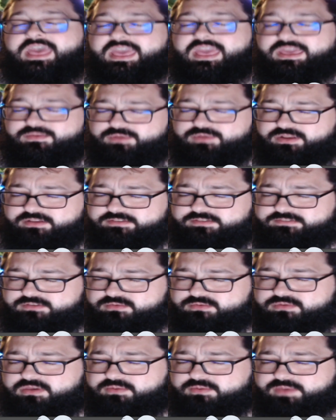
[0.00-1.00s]
it would
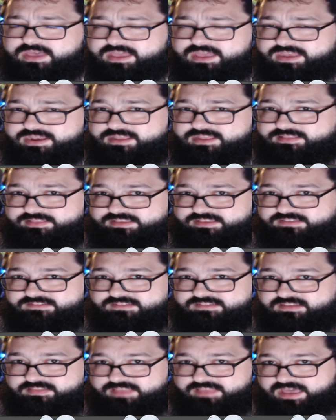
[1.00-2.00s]
also go ahead and at
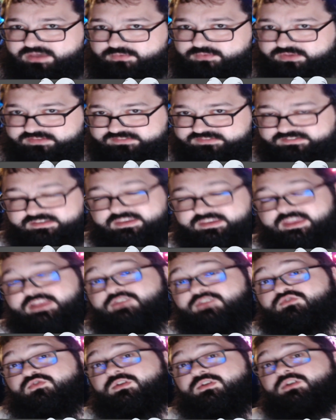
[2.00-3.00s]
least allow us to
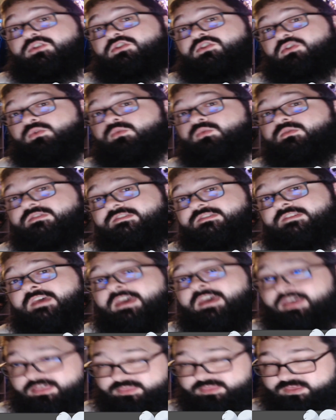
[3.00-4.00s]
introduce